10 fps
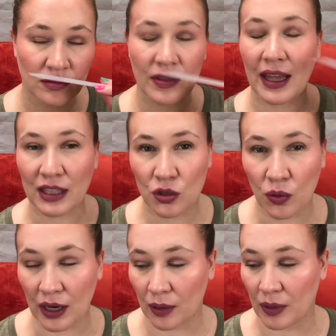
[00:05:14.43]
That's
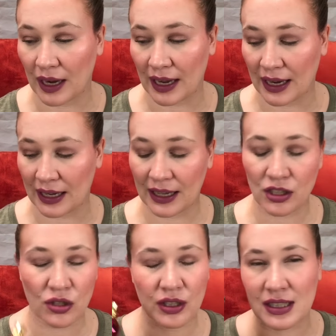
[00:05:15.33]
what, what I kind of get.
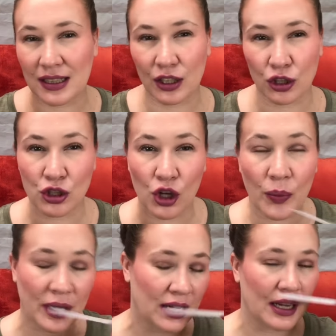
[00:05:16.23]
So it's a little
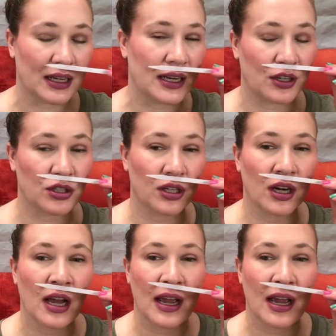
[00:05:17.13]
soapy in nature.